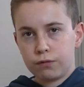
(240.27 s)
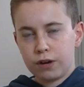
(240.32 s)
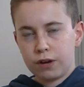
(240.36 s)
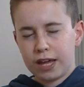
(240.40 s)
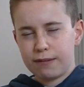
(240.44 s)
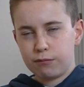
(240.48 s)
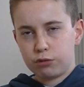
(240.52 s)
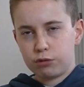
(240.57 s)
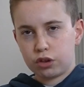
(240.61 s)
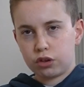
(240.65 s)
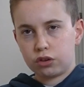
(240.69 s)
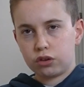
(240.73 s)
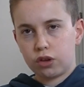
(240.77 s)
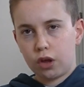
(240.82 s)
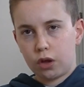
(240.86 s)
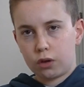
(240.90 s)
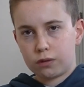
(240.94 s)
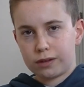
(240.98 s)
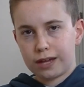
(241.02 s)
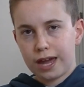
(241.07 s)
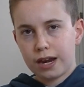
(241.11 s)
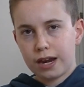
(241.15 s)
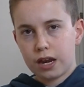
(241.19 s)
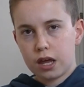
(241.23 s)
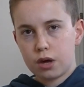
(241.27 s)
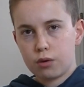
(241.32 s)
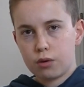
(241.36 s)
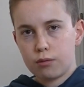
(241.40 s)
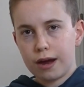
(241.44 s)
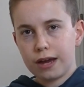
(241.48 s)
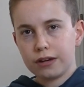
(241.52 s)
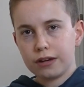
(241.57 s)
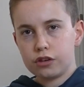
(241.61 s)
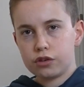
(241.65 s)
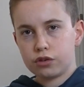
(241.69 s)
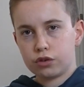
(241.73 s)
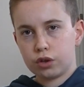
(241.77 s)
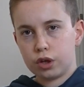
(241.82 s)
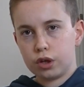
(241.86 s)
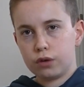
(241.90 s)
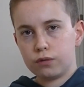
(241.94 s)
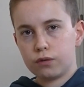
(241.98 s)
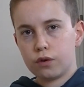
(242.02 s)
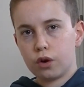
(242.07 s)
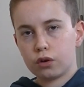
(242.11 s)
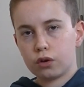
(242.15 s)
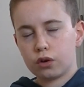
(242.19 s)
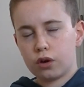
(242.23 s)
flame was a dull yellow and the stove
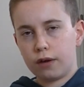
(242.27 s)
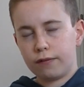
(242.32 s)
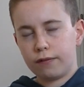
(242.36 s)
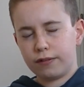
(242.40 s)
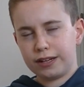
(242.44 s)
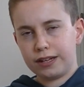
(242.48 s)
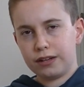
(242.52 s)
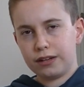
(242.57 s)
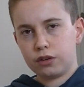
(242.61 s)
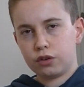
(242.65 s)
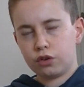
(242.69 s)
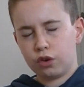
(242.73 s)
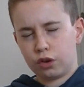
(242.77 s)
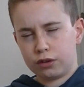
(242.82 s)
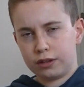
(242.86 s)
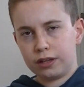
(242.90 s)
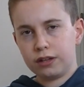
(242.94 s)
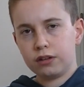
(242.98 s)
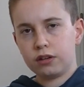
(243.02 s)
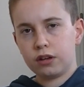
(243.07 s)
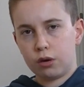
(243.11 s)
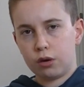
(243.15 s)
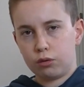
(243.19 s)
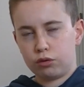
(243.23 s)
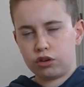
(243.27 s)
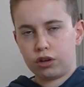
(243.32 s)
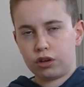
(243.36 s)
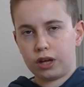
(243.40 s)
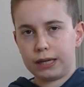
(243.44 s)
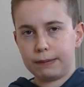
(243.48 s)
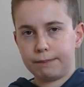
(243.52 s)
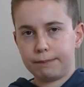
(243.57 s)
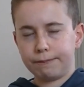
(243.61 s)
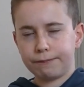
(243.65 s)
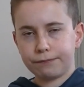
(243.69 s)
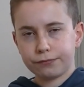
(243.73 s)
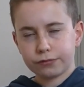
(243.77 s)
got covered in soot in no time.